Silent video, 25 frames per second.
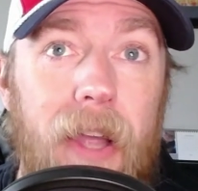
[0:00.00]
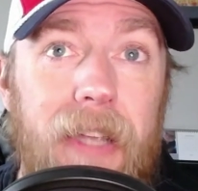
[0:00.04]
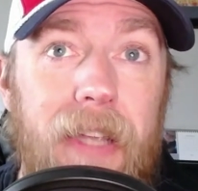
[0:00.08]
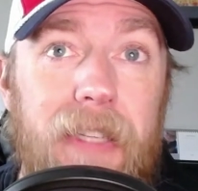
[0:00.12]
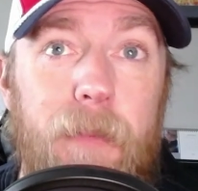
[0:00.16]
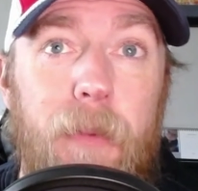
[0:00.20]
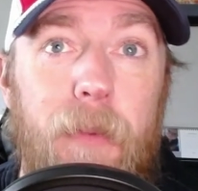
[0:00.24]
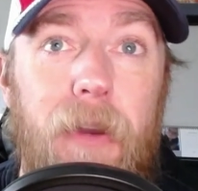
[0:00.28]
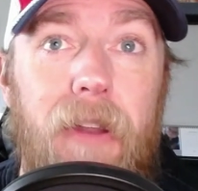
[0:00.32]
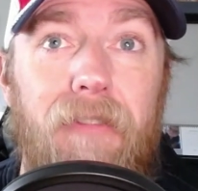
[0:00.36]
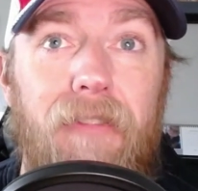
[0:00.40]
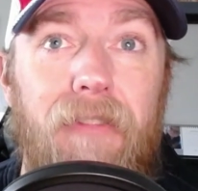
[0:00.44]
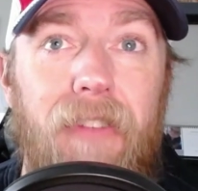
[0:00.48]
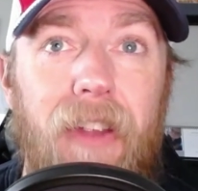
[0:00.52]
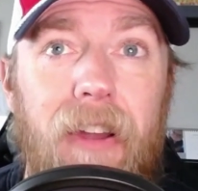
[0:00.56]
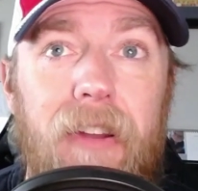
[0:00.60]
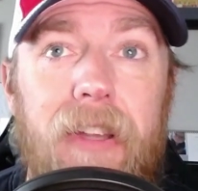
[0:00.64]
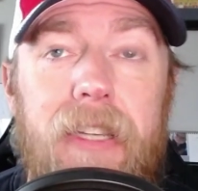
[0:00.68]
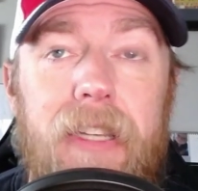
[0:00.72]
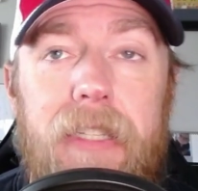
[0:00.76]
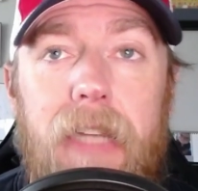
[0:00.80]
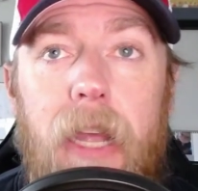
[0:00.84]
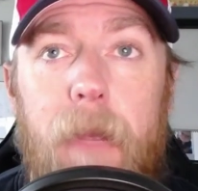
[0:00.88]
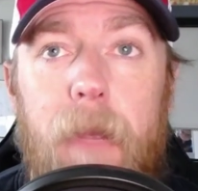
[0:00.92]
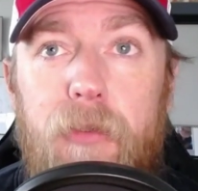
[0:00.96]
but at various
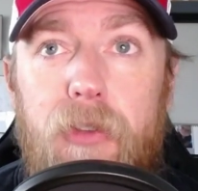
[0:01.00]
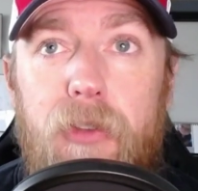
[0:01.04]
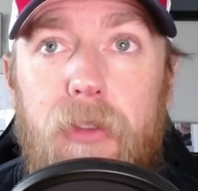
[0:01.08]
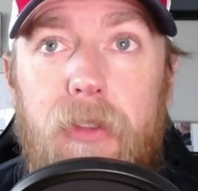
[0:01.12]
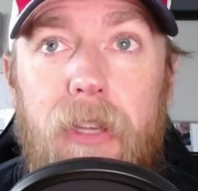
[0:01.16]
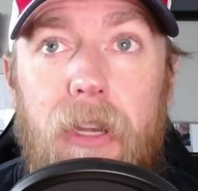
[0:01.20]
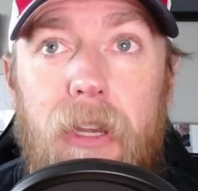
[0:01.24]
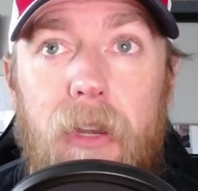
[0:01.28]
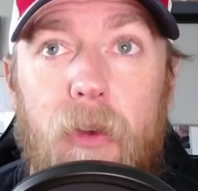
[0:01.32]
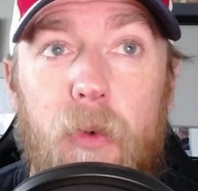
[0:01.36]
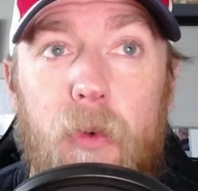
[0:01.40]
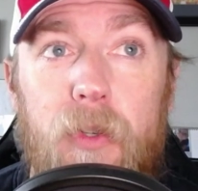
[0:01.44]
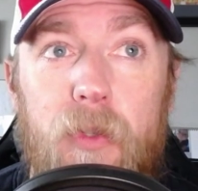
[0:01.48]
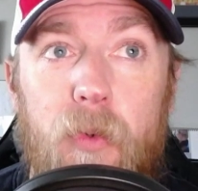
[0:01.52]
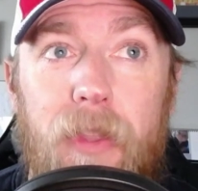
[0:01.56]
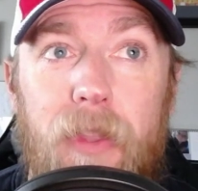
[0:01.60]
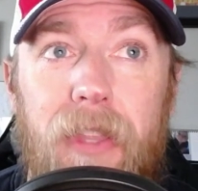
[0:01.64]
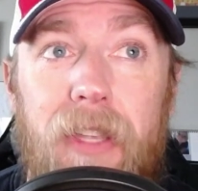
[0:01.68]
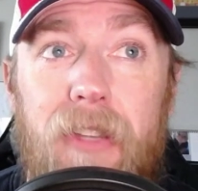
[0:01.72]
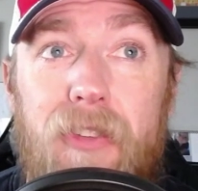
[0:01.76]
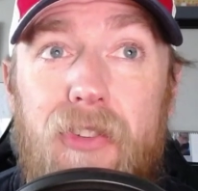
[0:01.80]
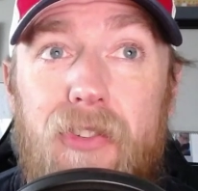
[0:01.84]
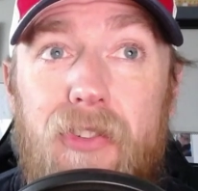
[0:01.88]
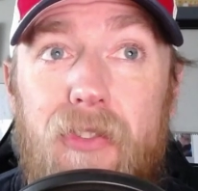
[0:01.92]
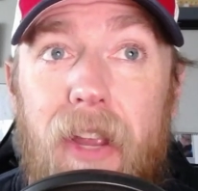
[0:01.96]
times through the year was within
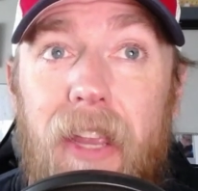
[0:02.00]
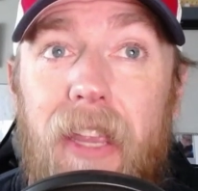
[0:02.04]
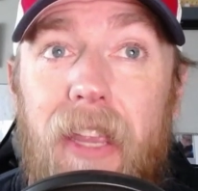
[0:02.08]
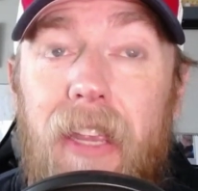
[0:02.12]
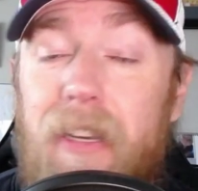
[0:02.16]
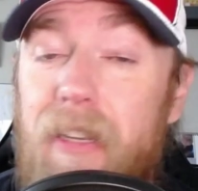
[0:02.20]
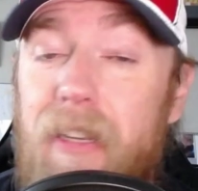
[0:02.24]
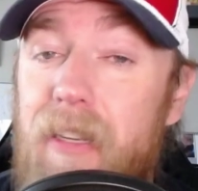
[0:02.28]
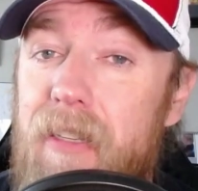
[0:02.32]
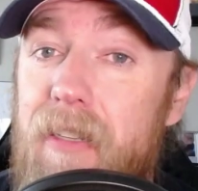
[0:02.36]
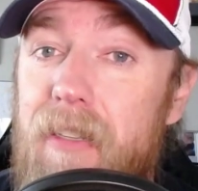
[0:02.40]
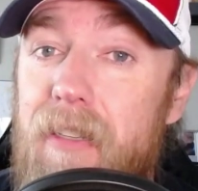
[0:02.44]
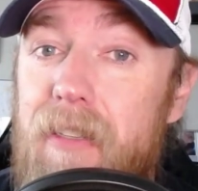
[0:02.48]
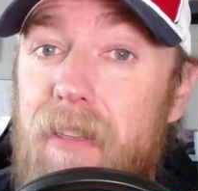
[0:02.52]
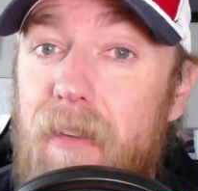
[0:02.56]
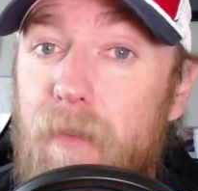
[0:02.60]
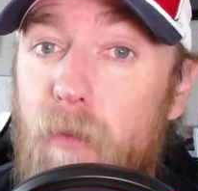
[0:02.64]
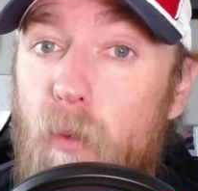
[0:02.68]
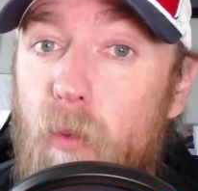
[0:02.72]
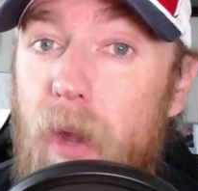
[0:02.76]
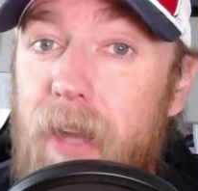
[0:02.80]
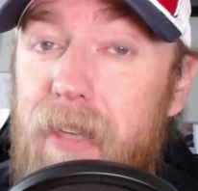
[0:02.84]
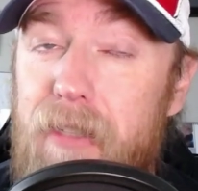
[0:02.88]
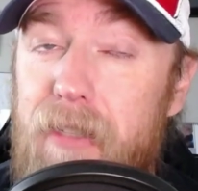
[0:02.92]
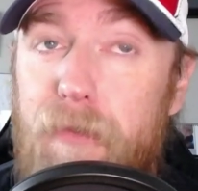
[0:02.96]
striking distance of
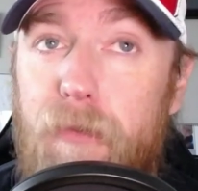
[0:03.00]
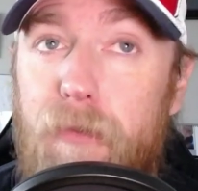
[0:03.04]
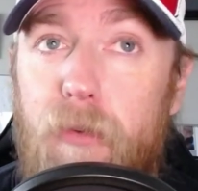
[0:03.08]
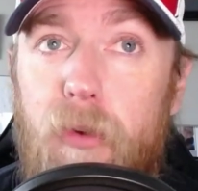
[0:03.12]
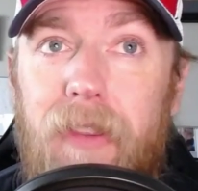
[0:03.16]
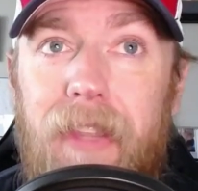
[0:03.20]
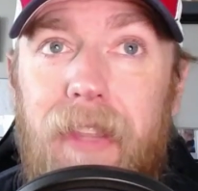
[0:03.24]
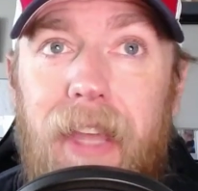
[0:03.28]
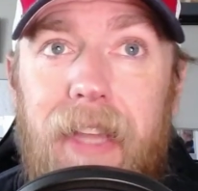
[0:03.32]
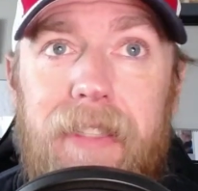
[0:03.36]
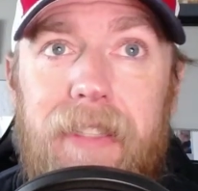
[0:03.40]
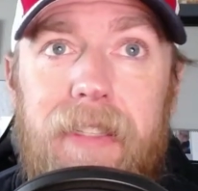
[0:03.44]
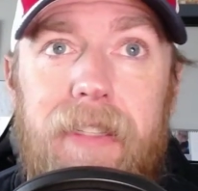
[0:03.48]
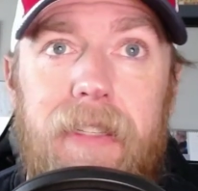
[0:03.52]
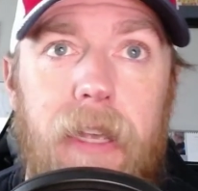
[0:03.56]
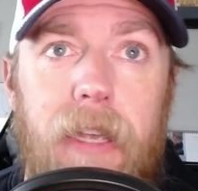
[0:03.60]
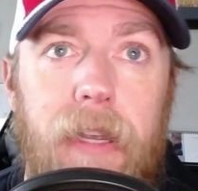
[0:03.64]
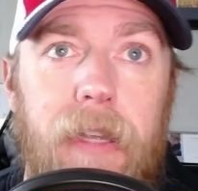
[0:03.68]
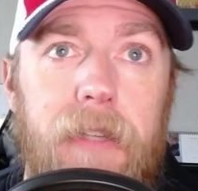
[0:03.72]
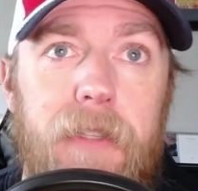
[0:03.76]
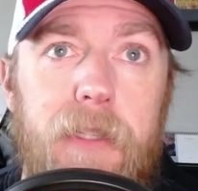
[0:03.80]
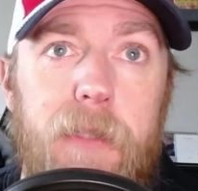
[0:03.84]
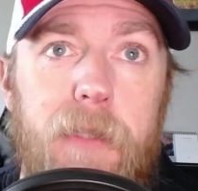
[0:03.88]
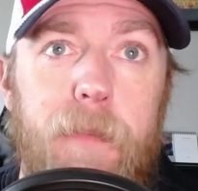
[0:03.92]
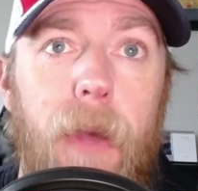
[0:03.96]
Weiss for that second
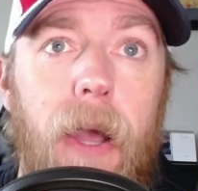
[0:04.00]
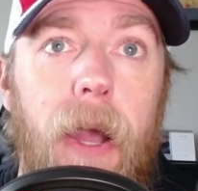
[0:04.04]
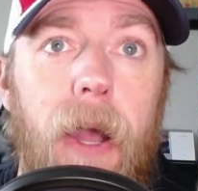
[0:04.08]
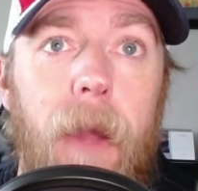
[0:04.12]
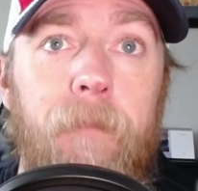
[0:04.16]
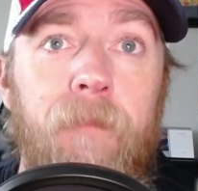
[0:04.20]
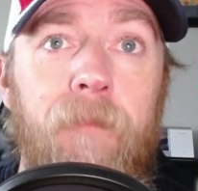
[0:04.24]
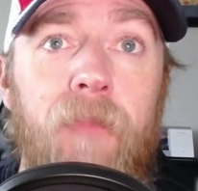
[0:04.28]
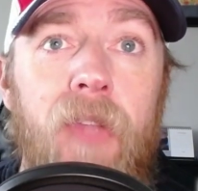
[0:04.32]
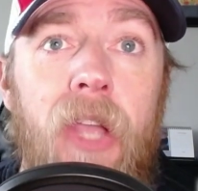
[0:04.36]
spot.